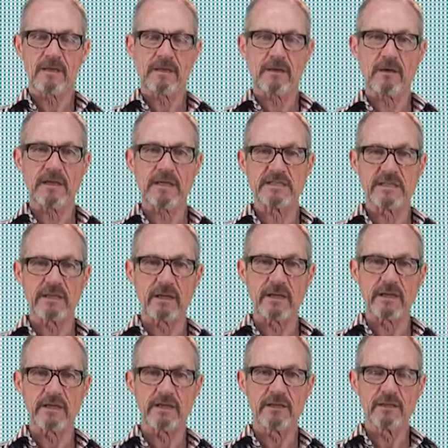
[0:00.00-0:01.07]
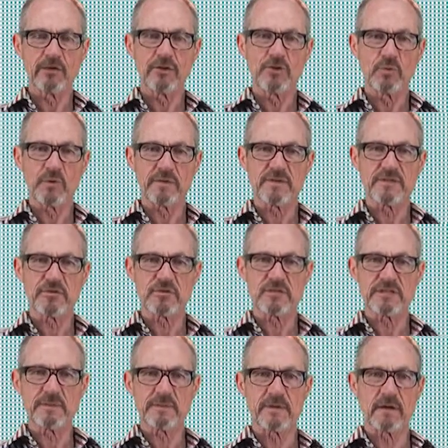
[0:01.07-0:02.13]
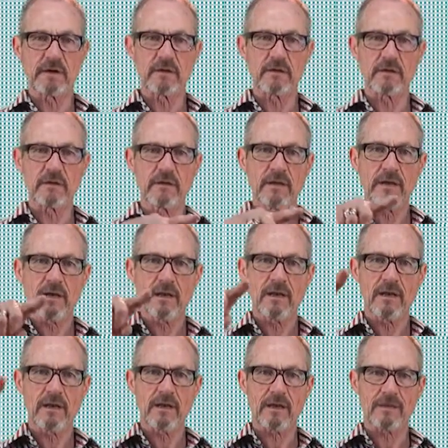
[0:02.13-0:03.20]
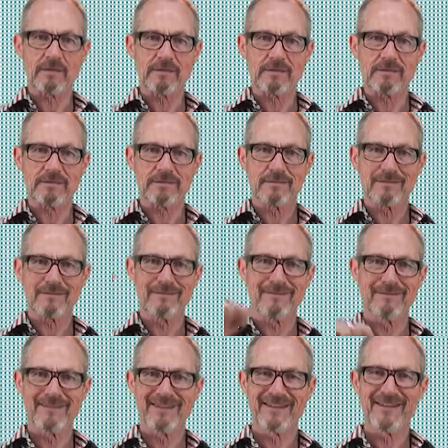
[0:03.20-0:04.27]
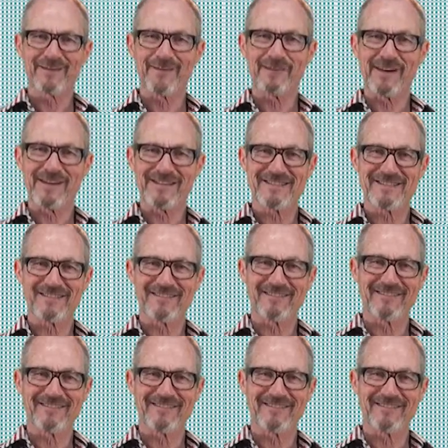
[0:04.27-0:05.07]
Now, ideally, you want the students to be going like this, getting faster.